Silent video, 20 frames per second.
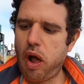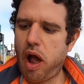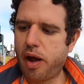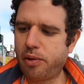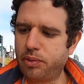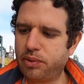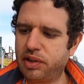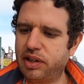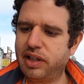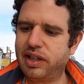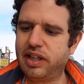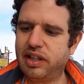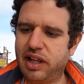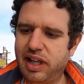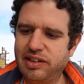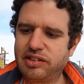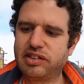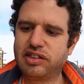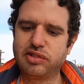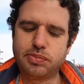I really
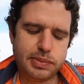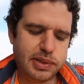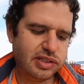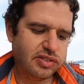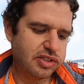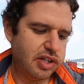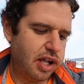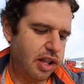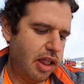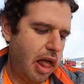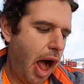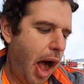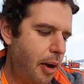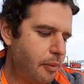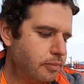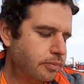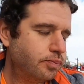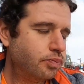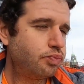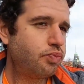like this pizza a
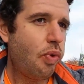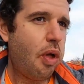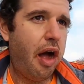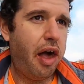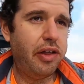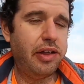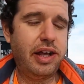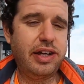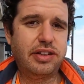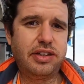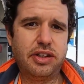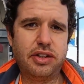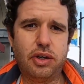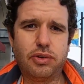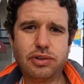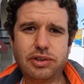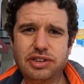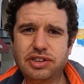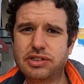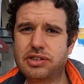lot. I like the
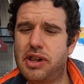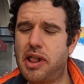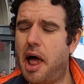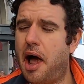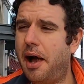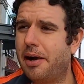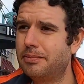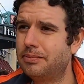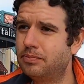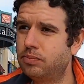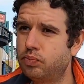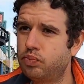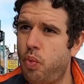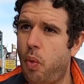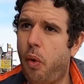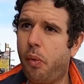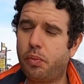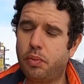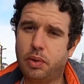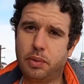owners a lot.
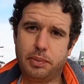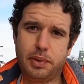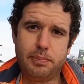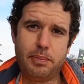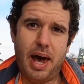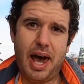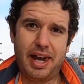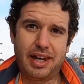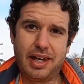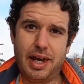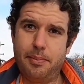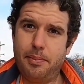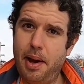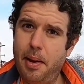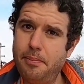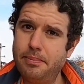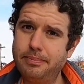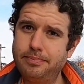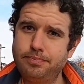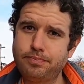We'll be back, eh,
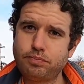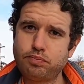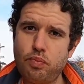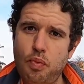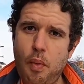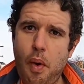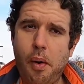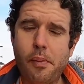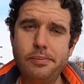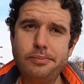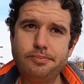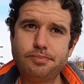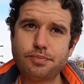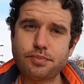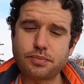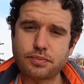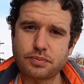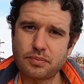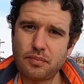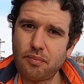babe? Yep, for
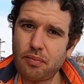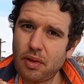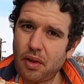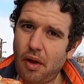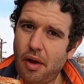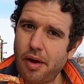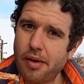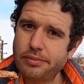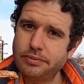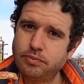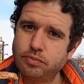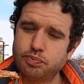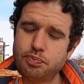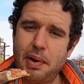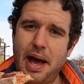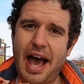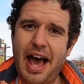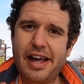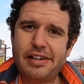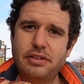sure we will.
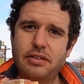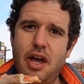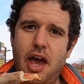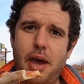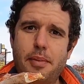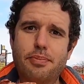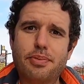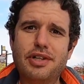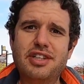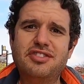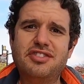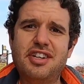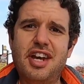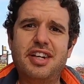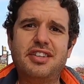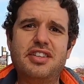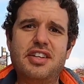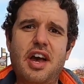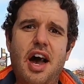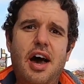Pat, I
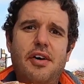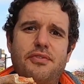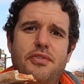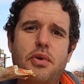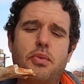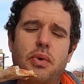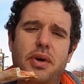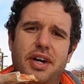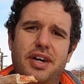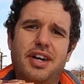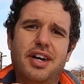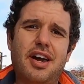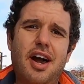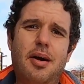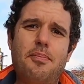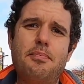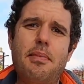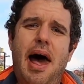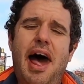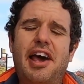appreciate the offer. We're gonna
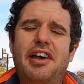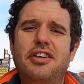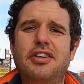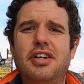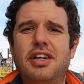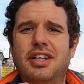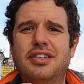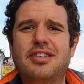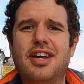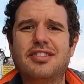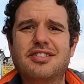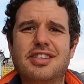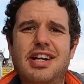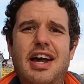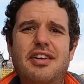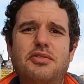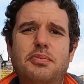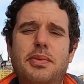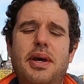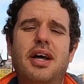come back. Doesn't
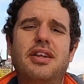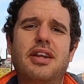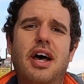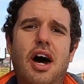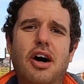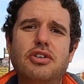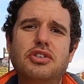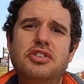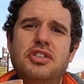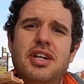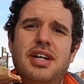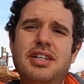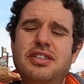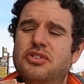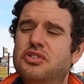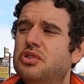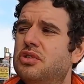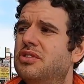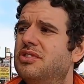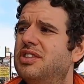have to be on the house.
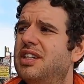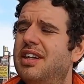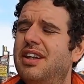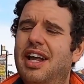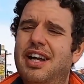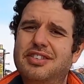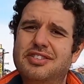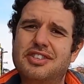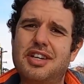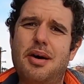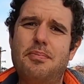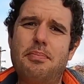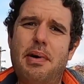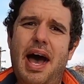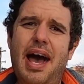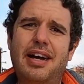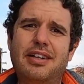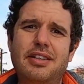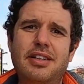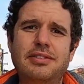As soon as they let us come
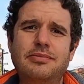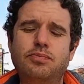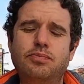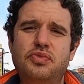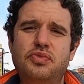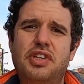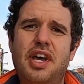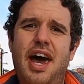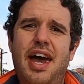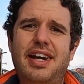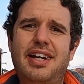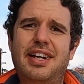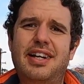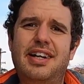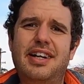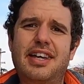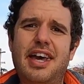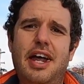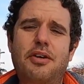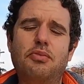back, dine
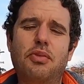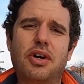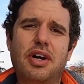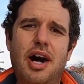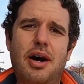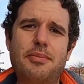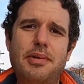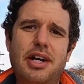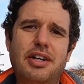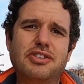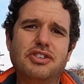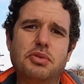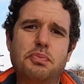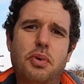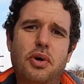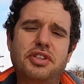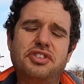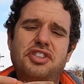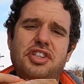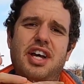in again, we'll come here and
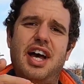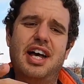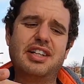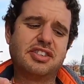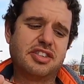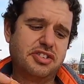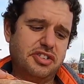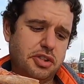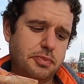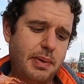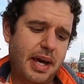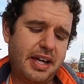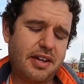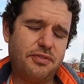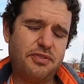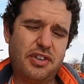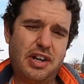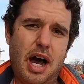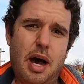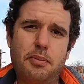support you guys because you make
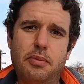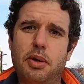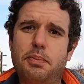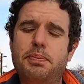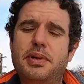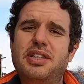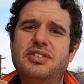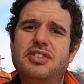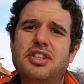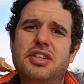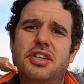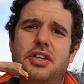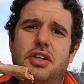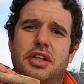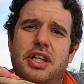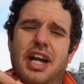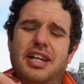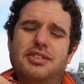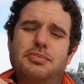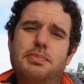a phenomenal pizza.
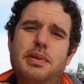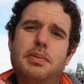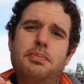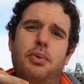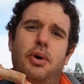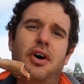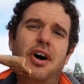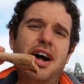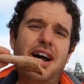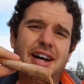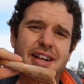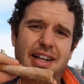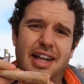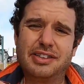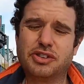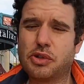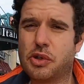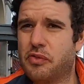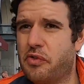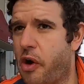You're nice people.
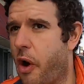That's our